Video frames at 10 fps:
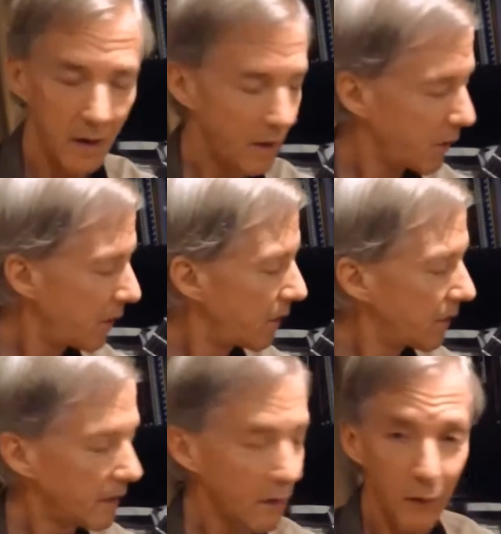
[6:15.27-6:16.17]
so this is a
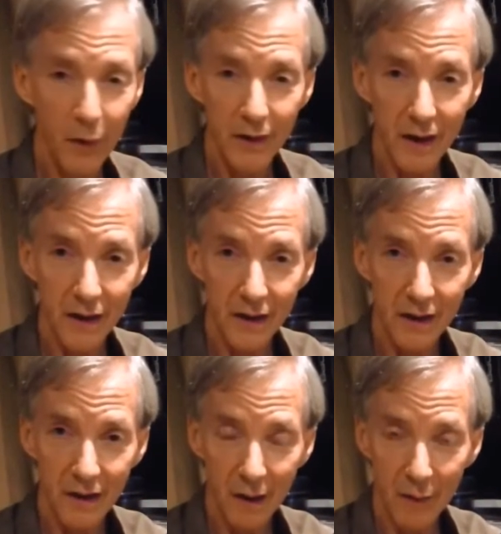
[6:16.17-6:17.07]
little variation on
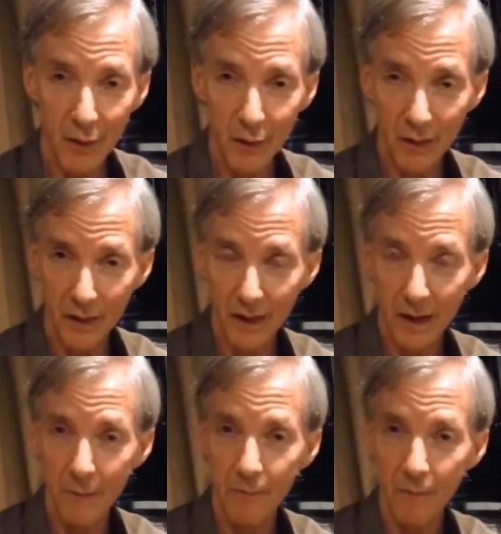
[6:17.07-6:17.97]
G7 using
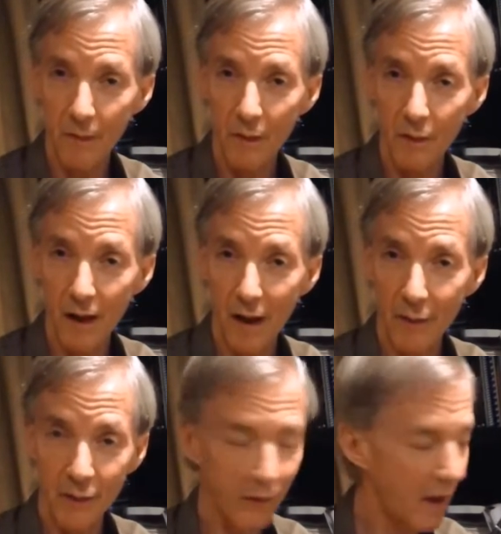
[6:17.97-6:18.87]
the 5 and
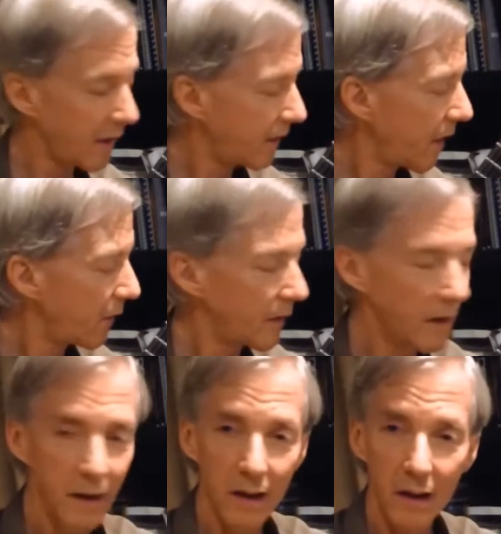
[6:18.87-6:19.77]
the flat 7,
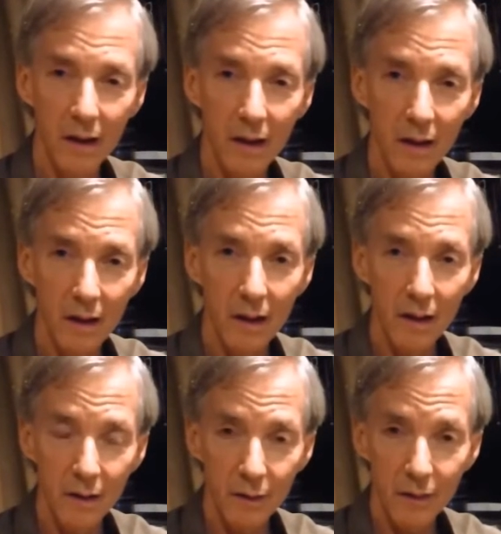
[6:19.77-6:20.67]

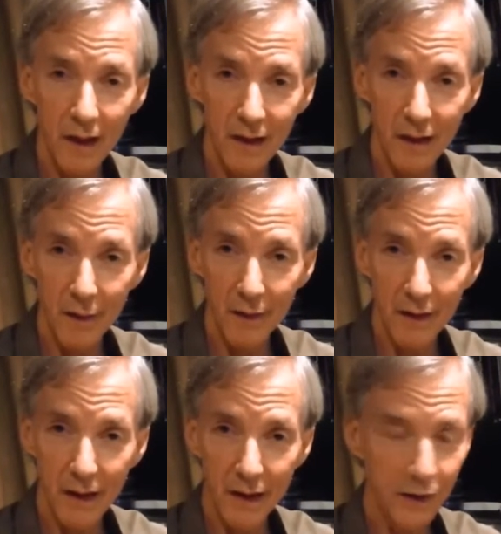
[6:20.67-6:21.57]
flat 7
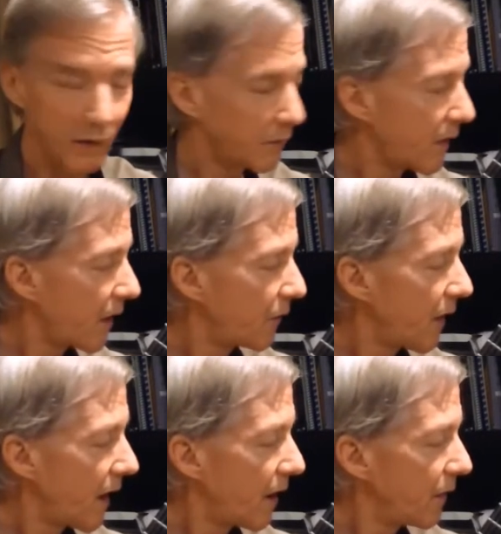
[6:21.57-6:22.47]
and flat
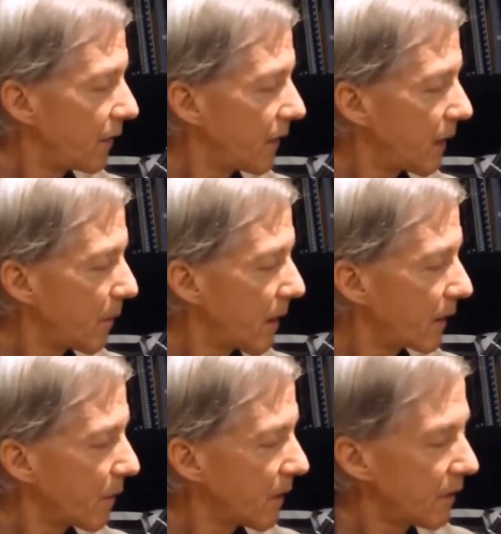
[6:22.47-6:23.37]
5, and I'm back to
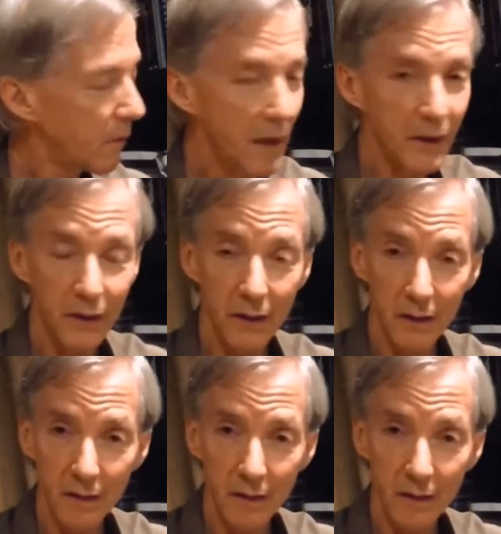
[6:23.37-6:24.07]
my C major.